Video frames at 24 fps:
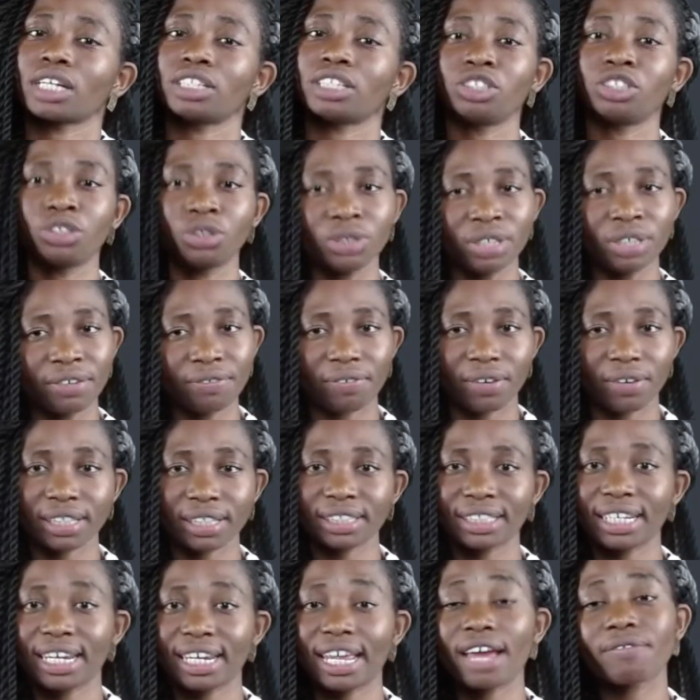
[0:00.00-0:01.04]
the
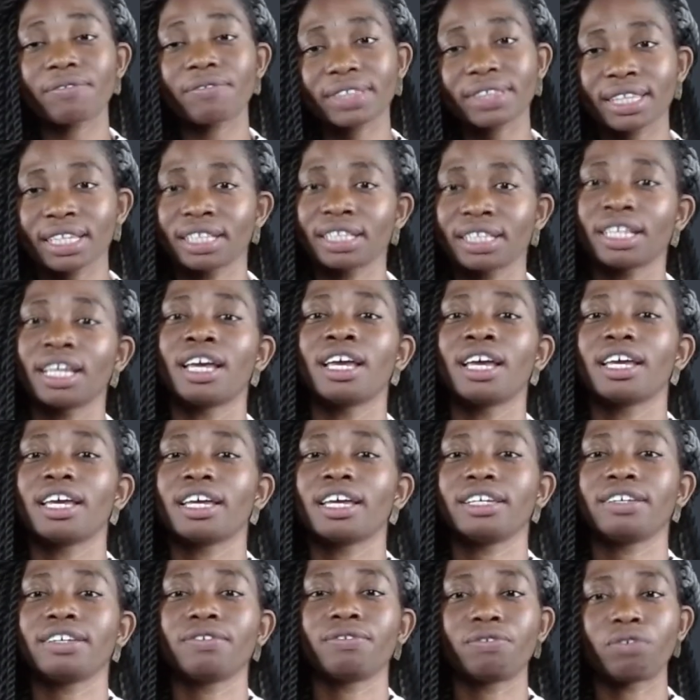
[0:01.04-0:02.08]
universe, and everything
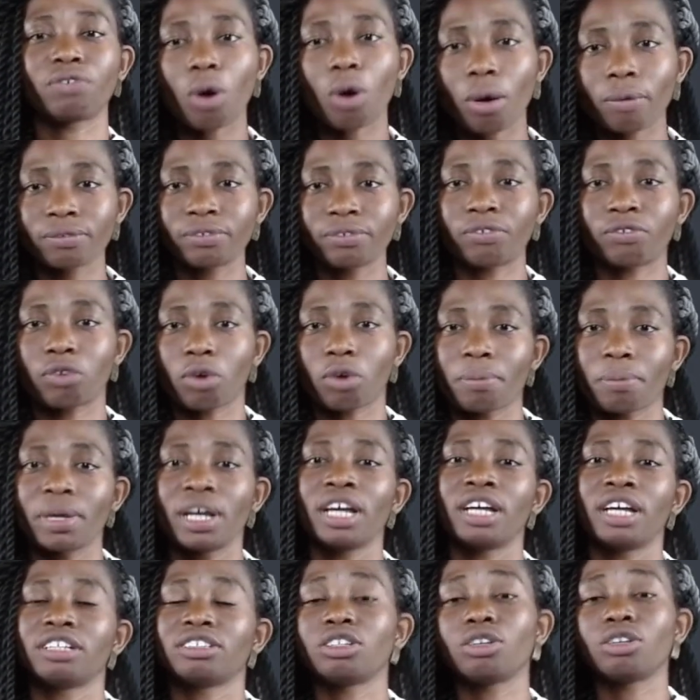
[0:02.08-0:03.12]
evolved from
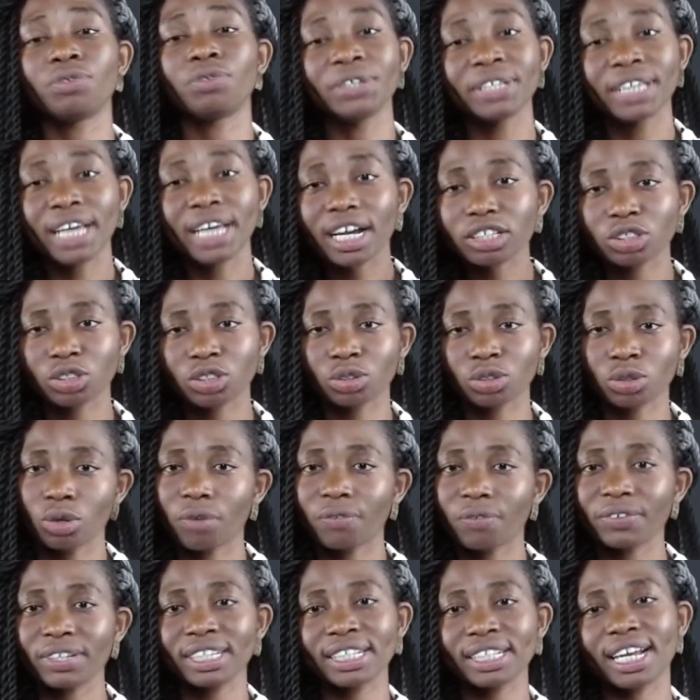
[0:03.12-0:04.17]
the reaction
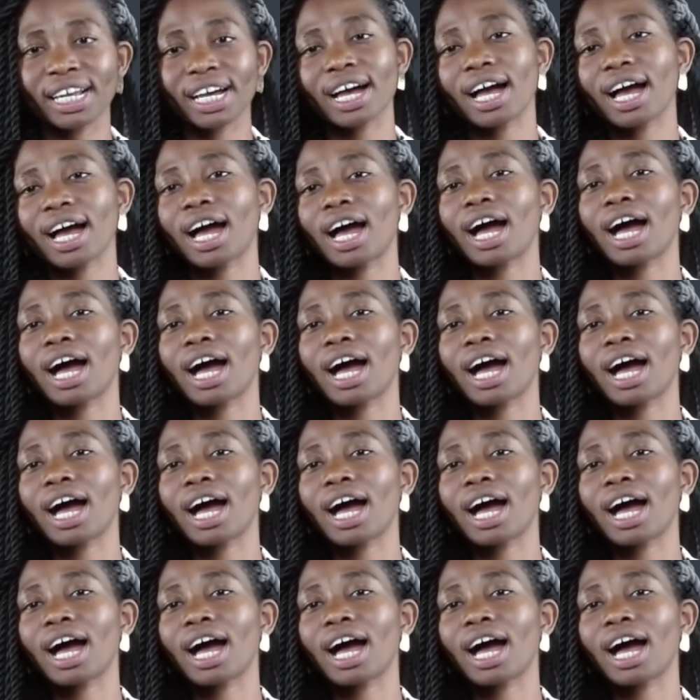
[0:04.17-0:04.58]
of either